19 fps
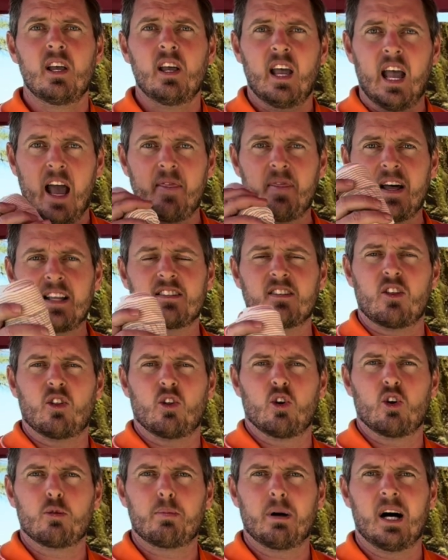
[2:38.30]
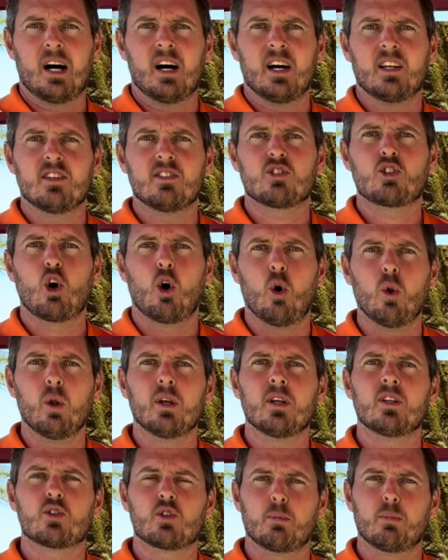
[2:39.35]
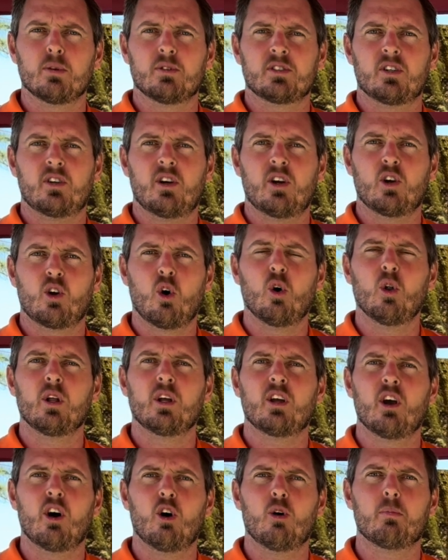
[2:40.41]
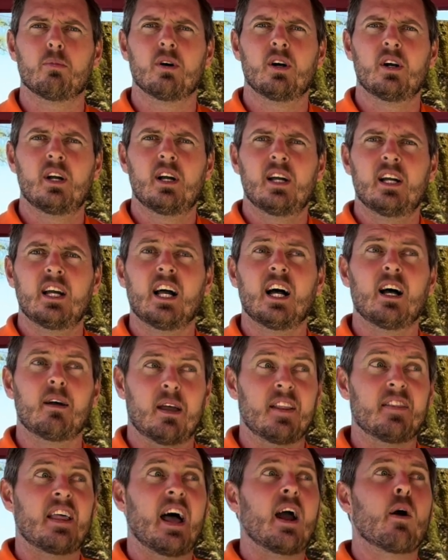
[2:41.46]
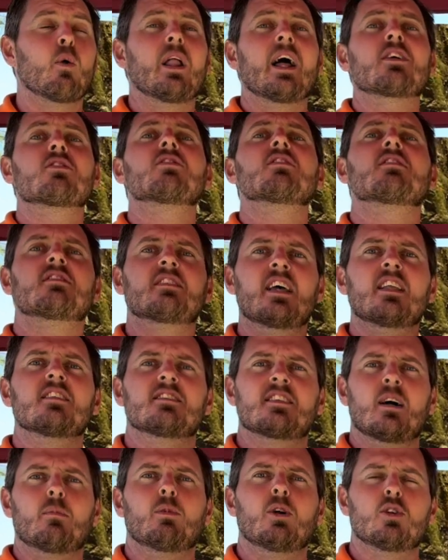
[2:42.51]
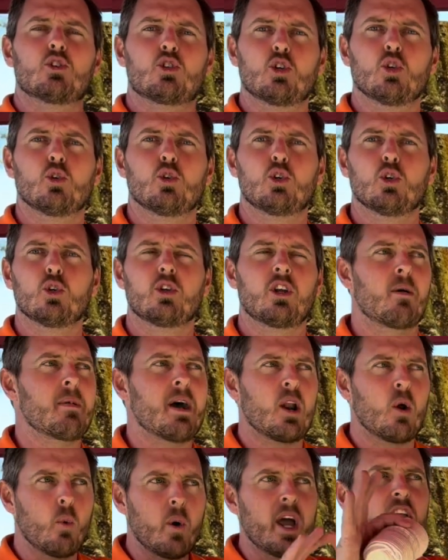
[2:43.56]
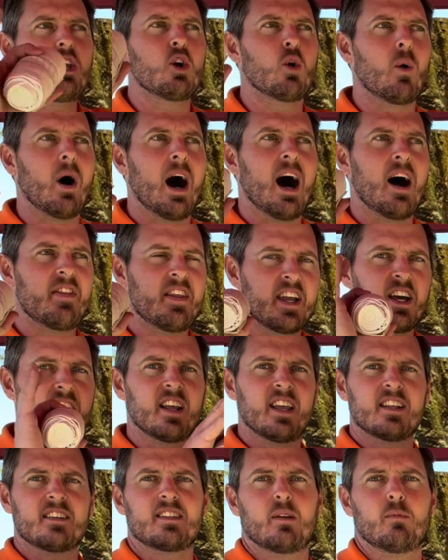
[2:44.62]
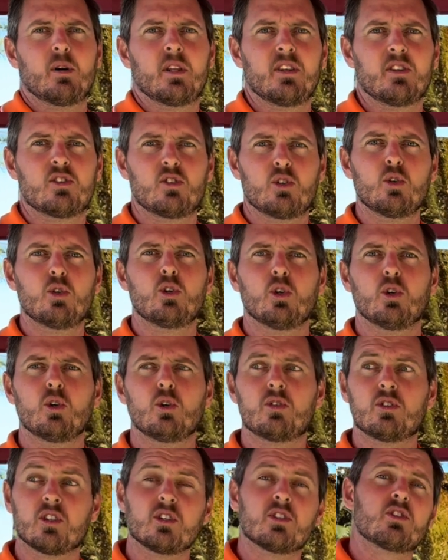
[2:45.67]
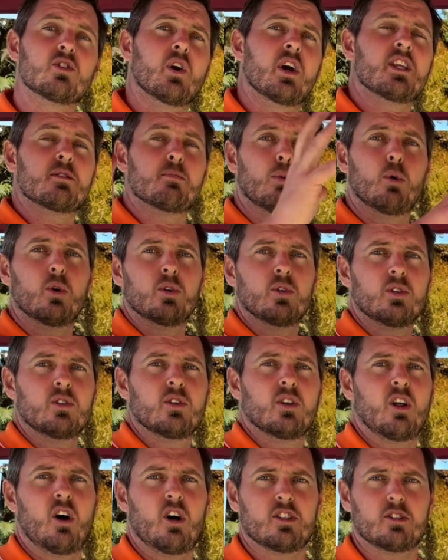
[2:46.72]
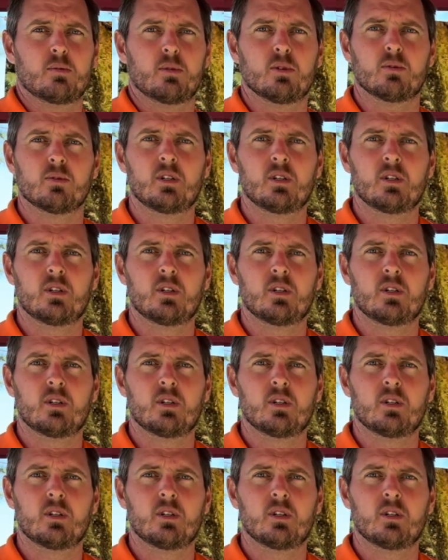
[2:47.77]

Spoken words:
And that's the third part, is calling 000, calling help. And they will actually send someone to you. No matter where you are, they're going to get someone to you to transport you to the hospital.